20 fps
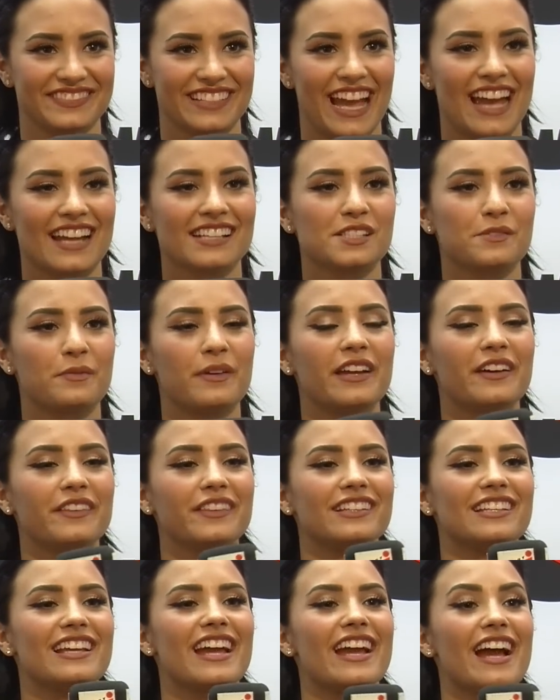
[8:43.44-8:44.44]
Ask me on the
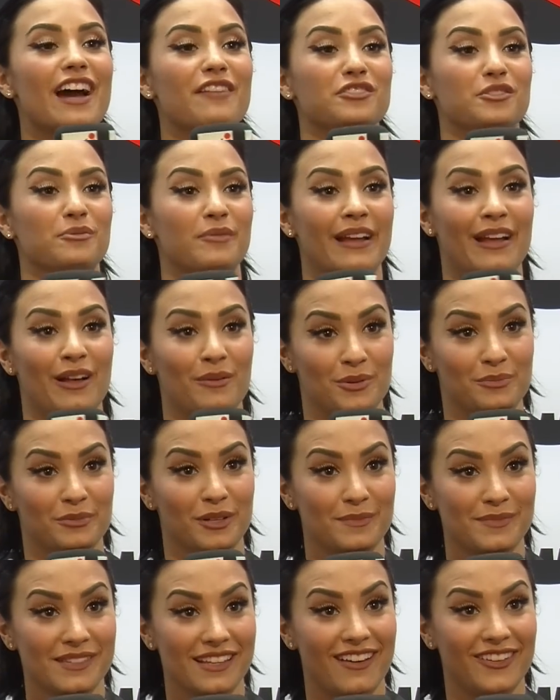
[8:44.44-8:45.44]
day after my album
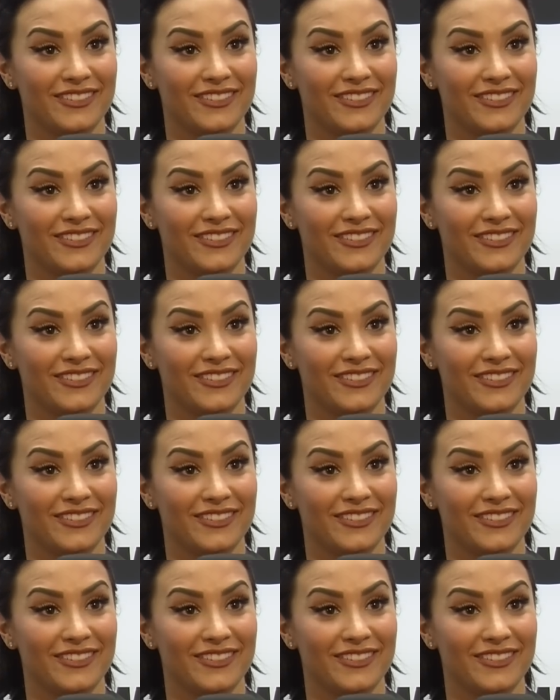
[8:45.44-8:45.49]
comes out.